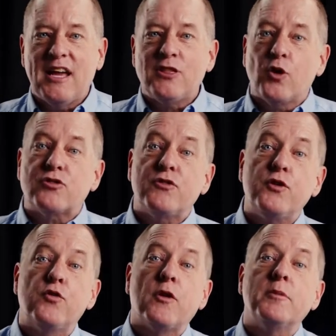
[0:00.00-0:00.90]
And those of
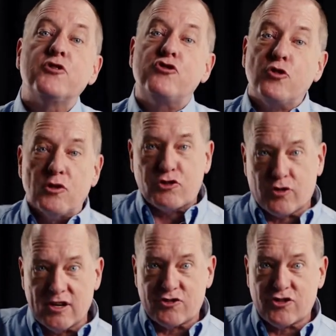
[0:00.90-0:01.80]
you from a Jewish
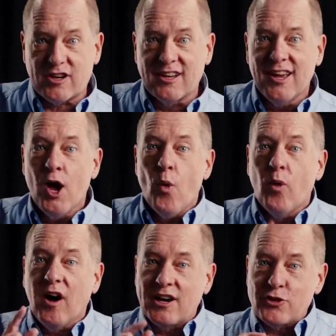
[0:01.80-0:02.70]
tradition
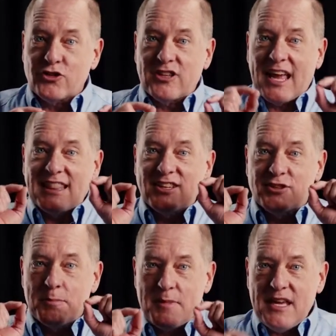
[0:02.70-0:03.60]
will understand this
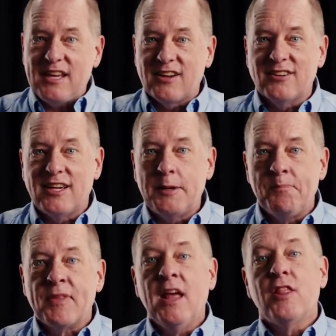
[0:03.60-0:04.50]
immediately.
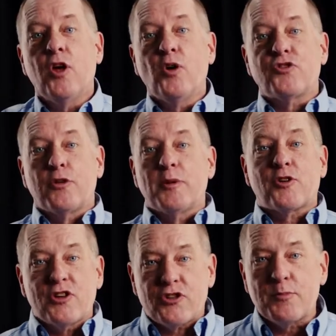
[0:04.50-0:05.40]
Those from a
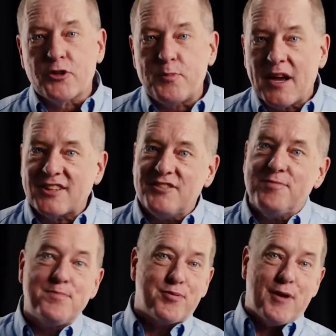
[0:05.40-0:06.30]
Christian perspective,
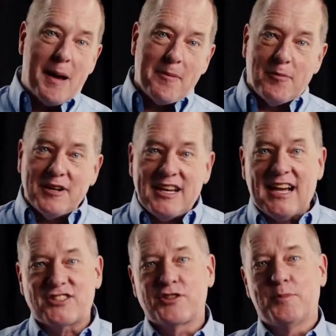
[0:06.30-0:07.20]
probably
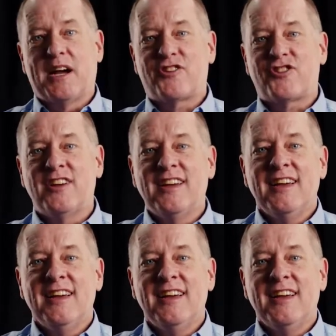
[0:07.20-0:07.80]
not so much.